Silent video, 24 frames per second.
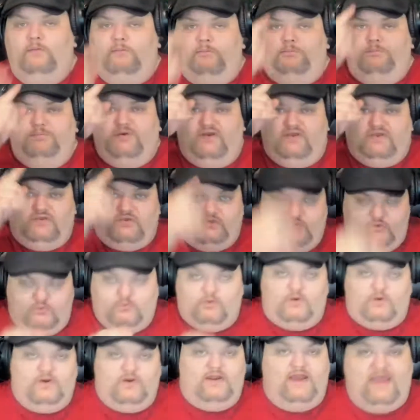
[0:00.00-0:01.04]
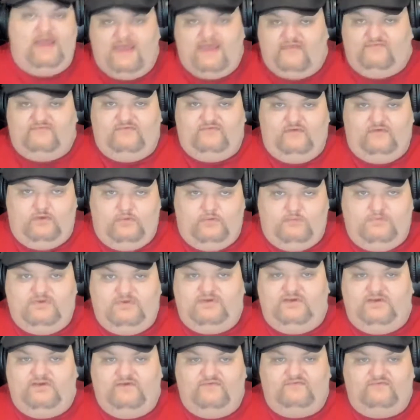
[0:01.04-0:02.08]
But you are an asshole
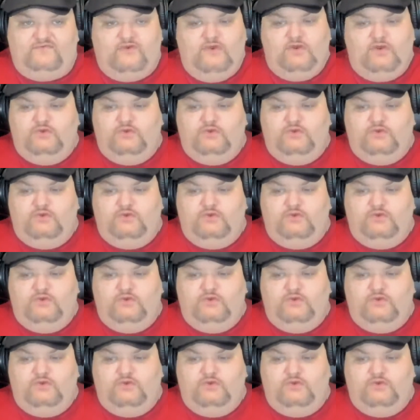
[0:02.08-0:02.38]
because